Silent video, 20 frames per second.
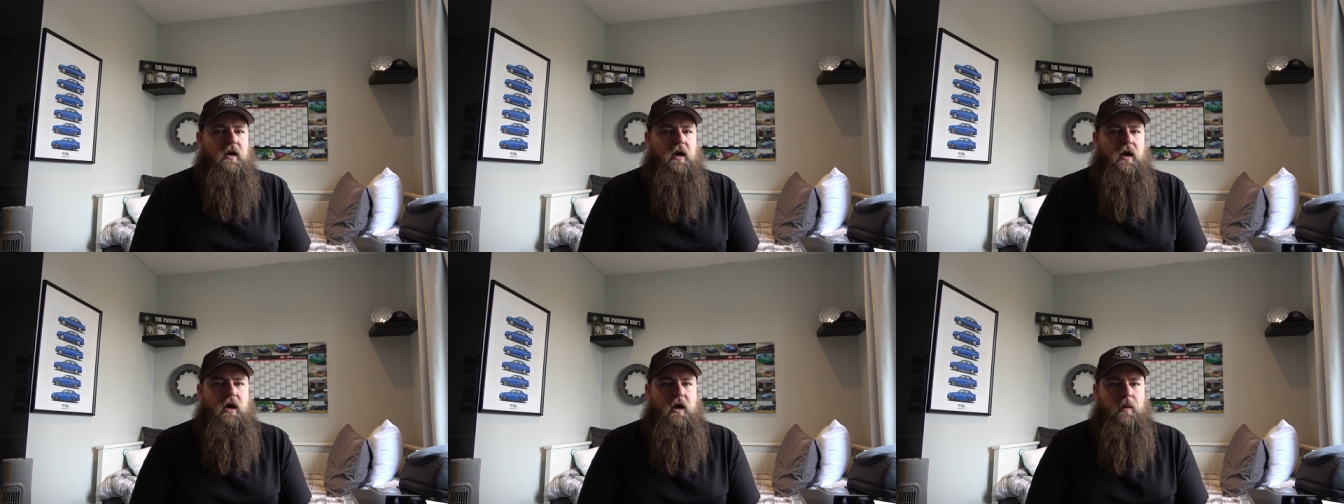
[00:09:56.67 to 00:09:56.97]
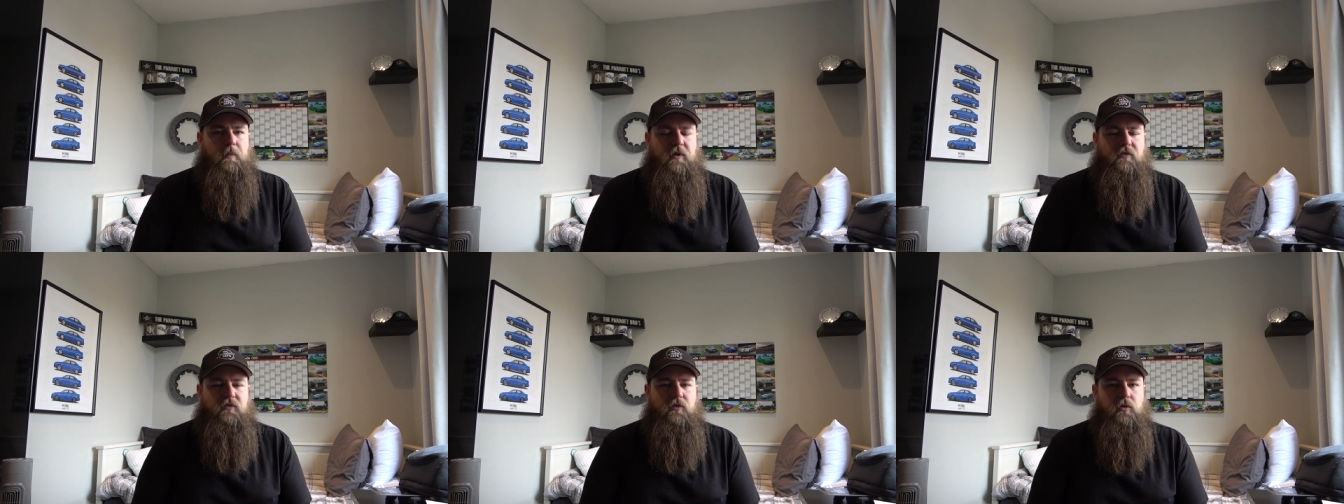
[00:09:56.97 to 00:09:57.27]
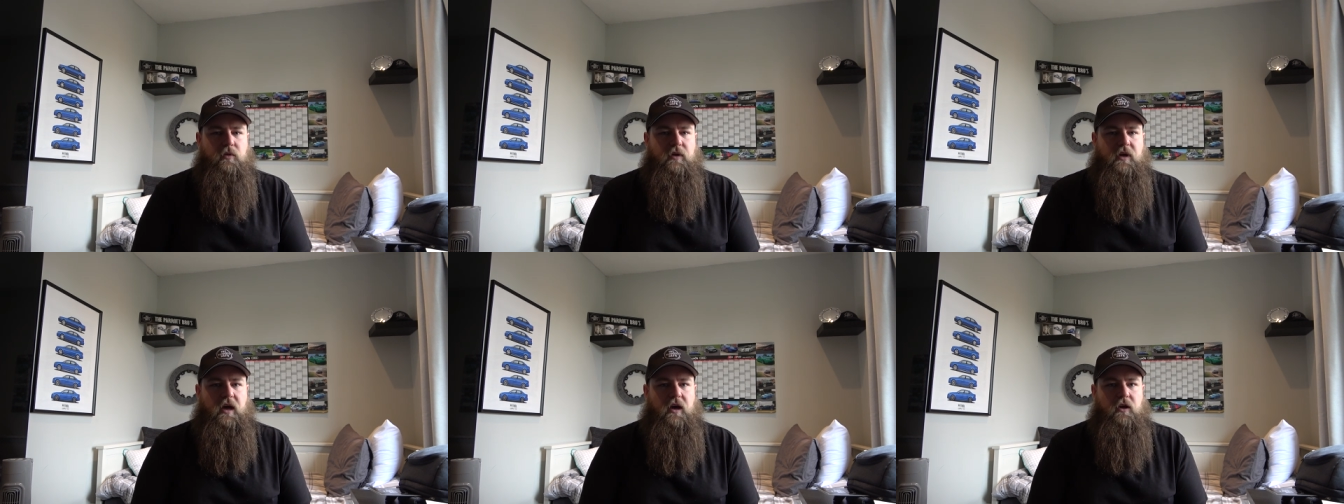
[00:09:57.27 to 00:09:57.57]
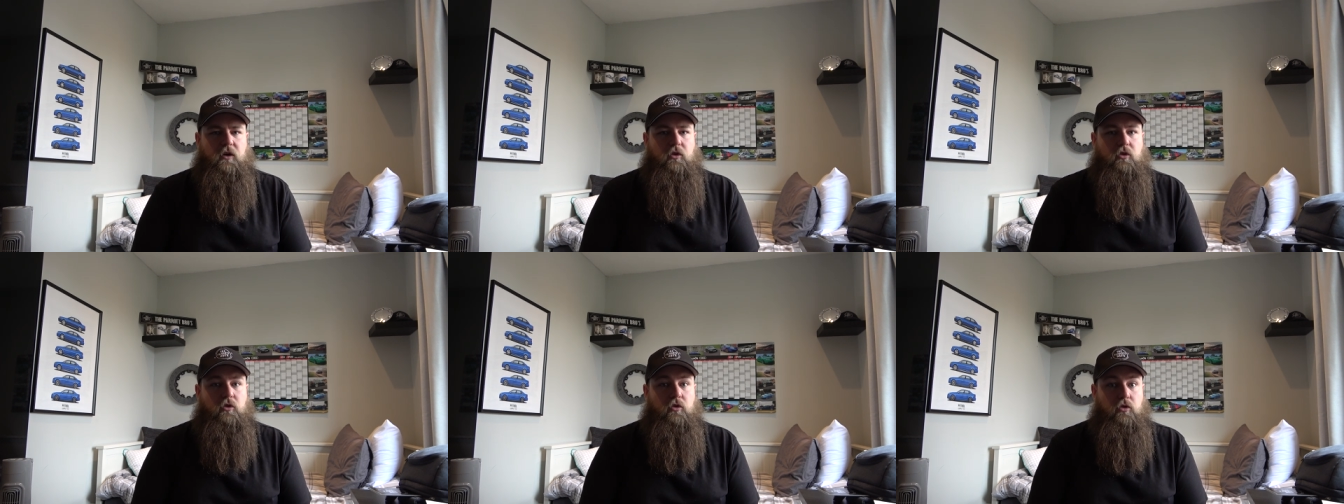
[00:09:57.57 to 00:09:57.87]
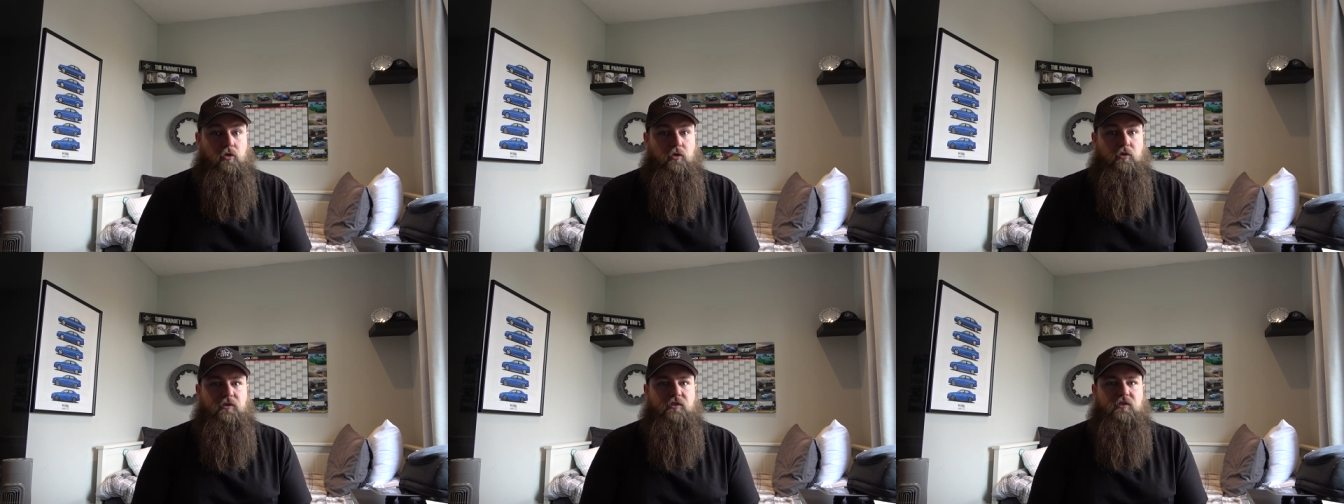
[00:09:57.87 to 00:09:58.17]
Um, if you get a
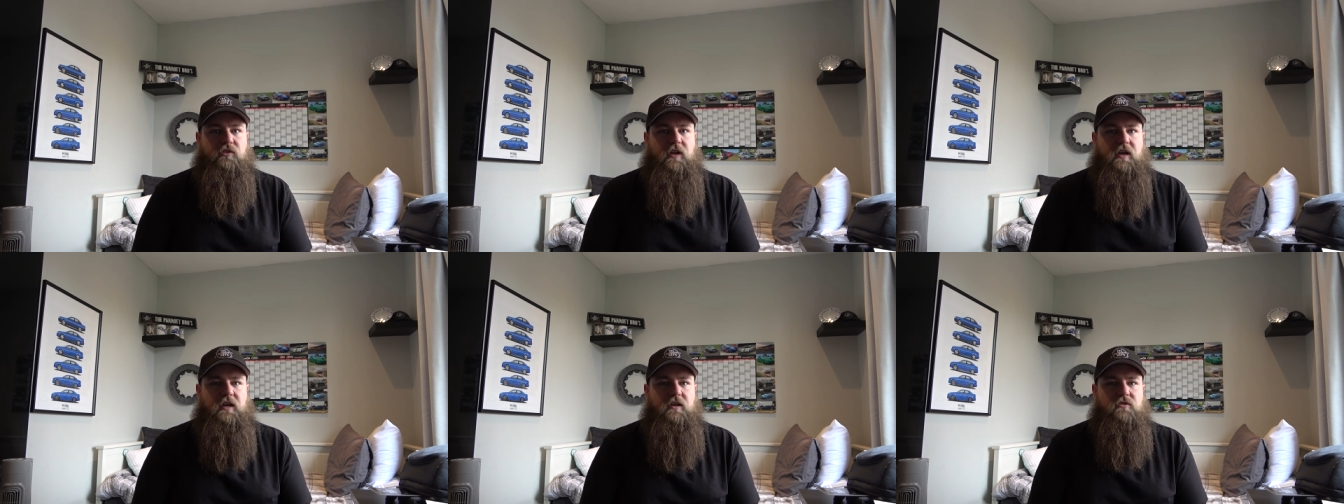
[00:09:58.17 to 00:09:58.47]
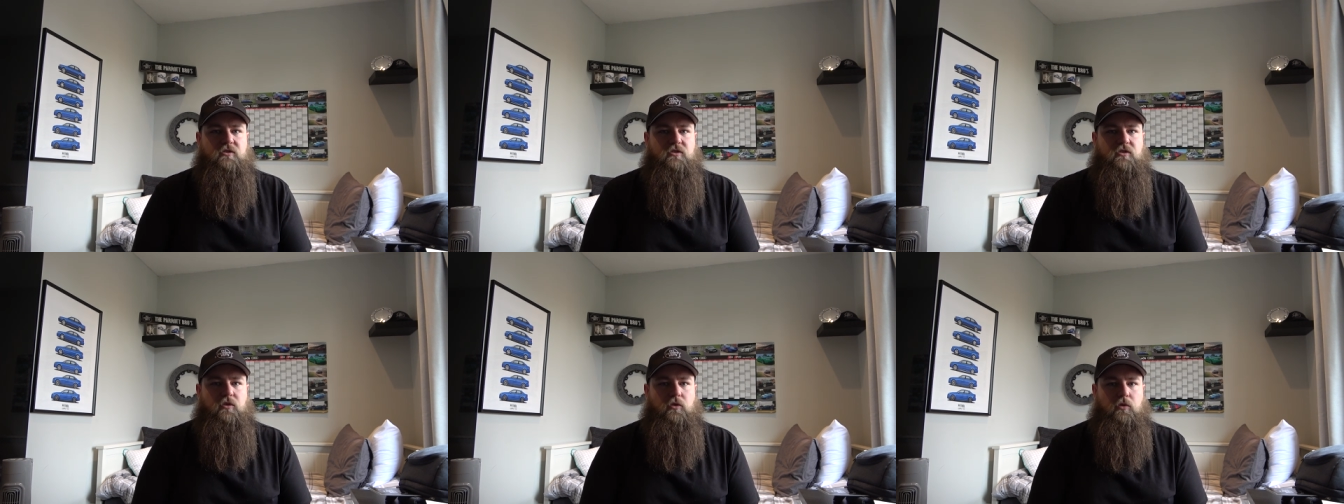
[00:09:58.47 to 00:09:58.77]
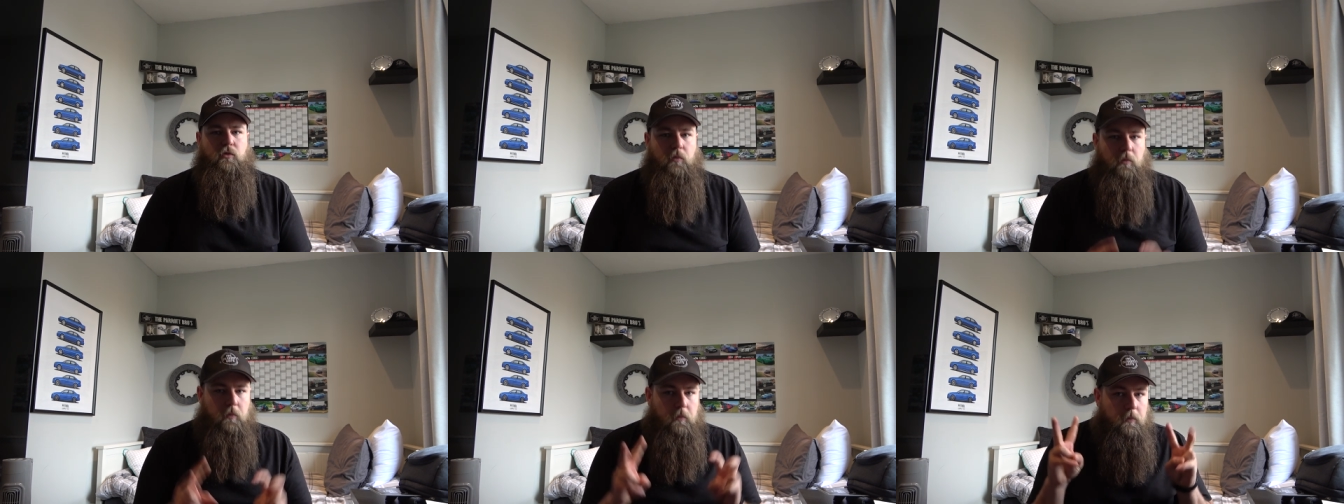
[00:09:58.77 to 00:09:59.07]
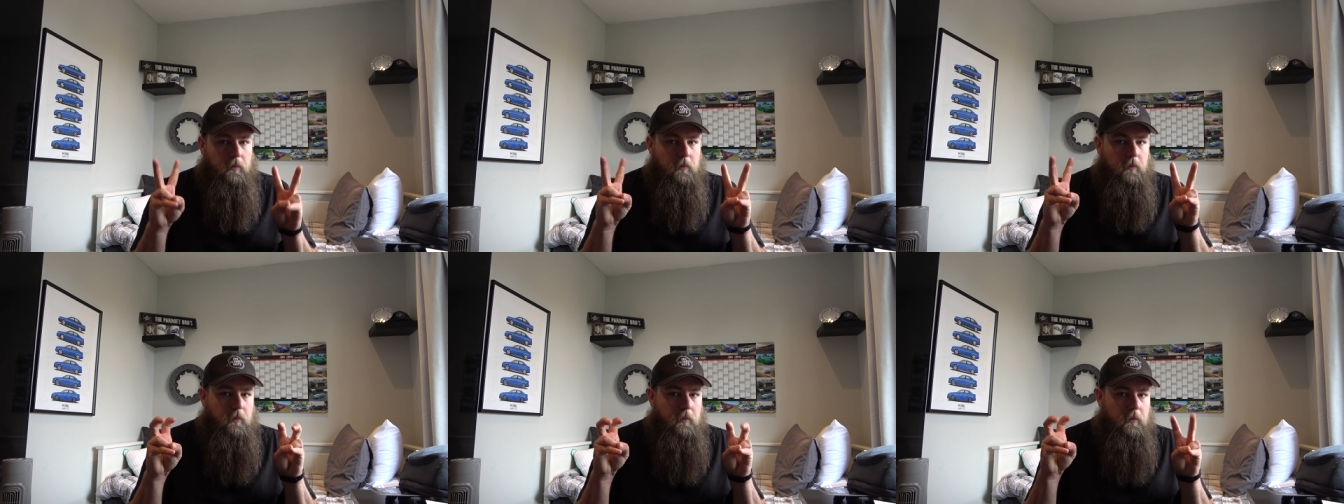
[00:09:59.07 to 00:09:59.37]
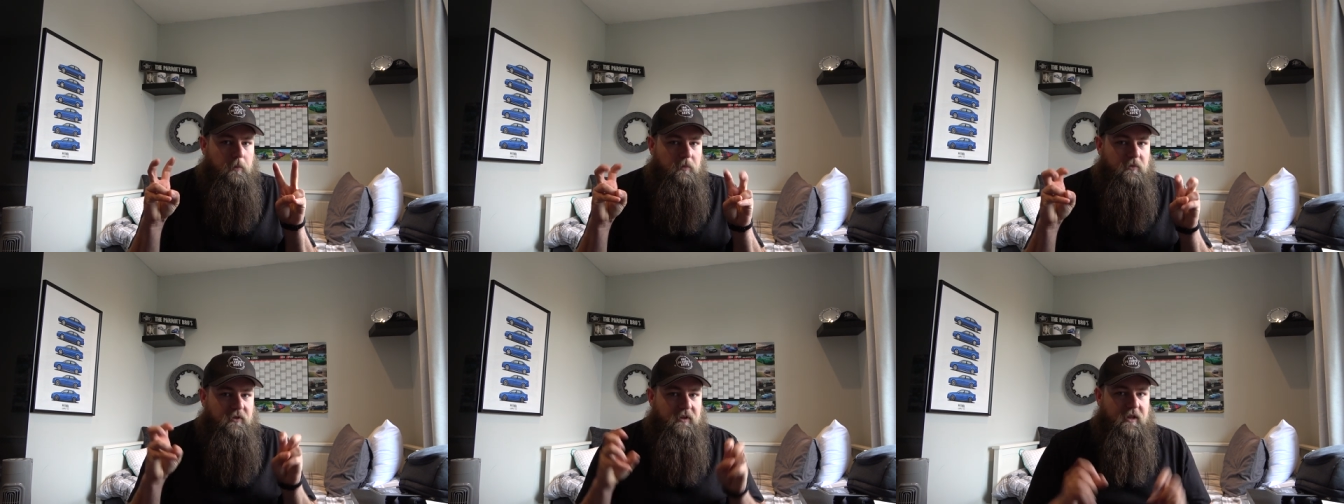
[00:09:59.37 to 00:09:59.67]
good stage two,
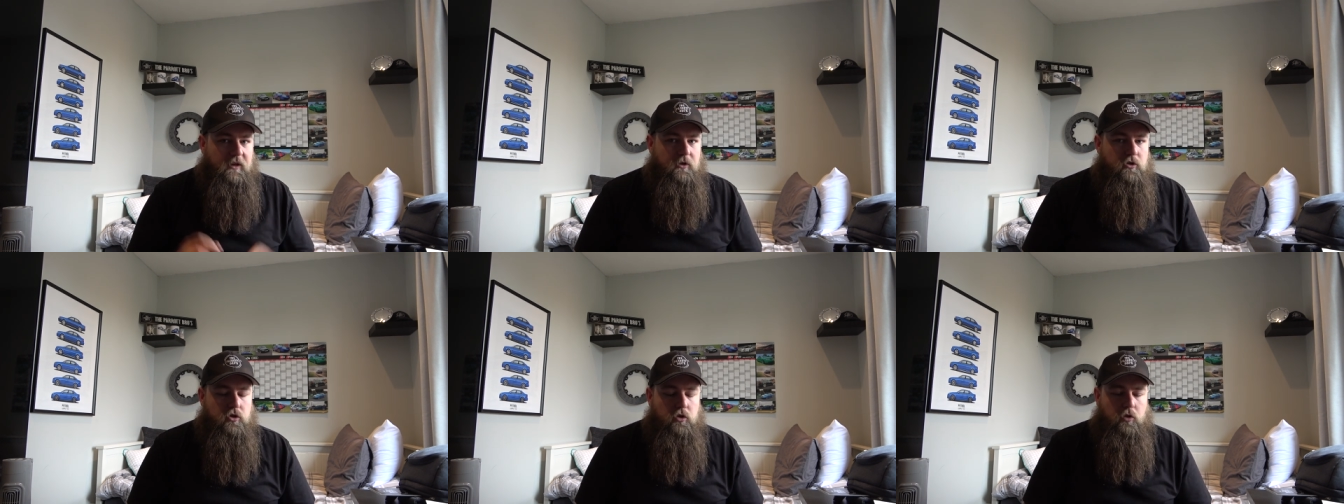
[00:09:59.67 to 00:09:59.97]
stage